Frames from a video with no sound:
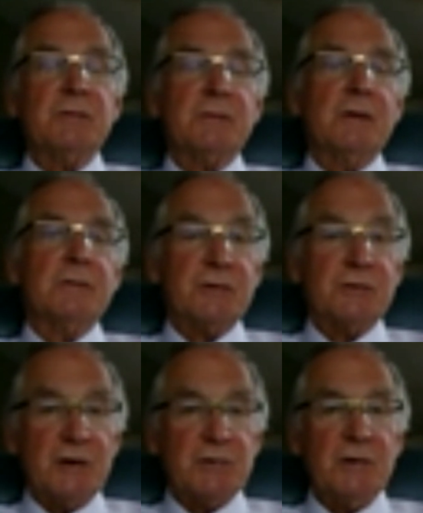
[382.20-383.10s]

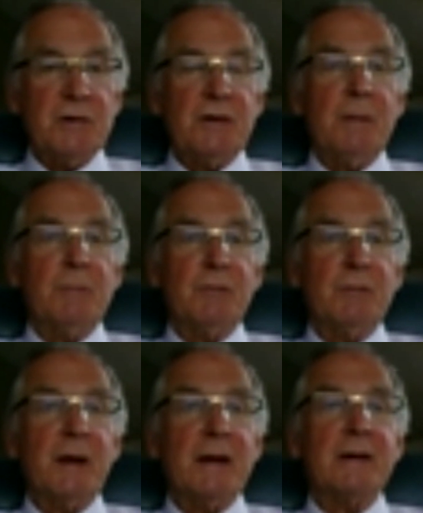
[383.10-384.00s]
secession attempt
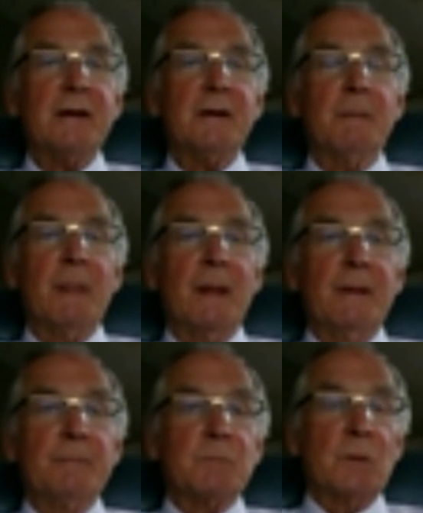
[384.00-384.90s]
from Canada.
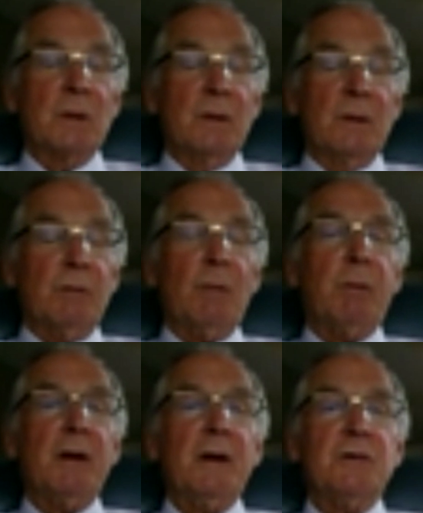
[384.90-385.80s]

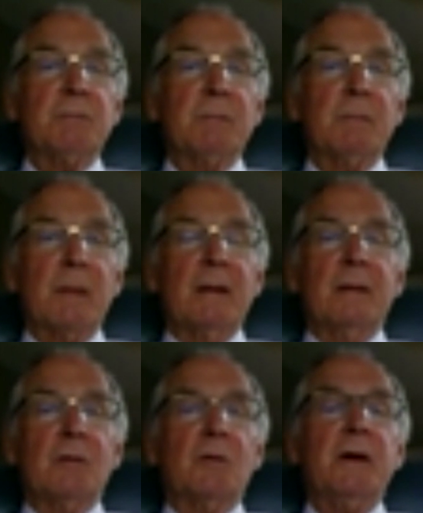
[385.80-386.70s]
Probably as
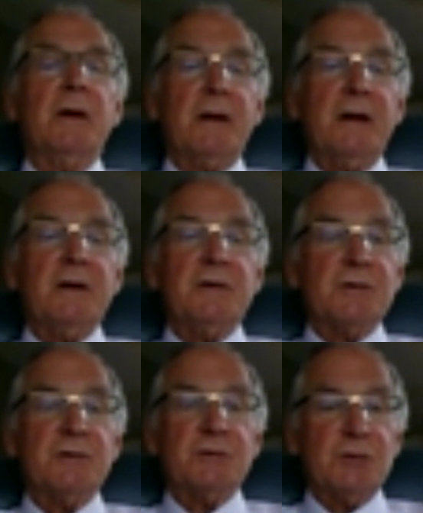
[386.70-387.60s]
great a case
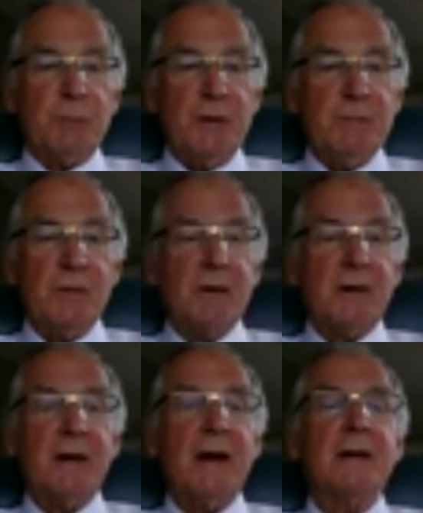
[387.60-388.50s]
as the Supreme Court of
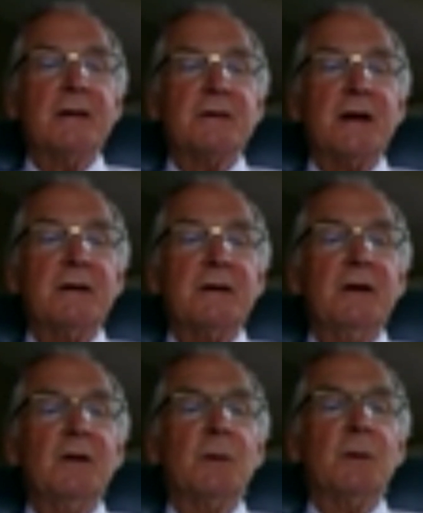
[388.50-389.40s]
Canada has had to
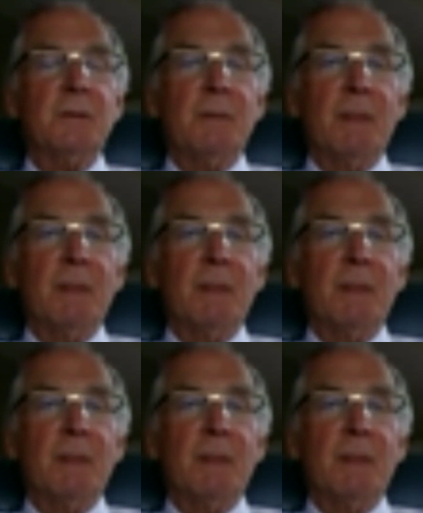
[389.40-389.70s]
deal with.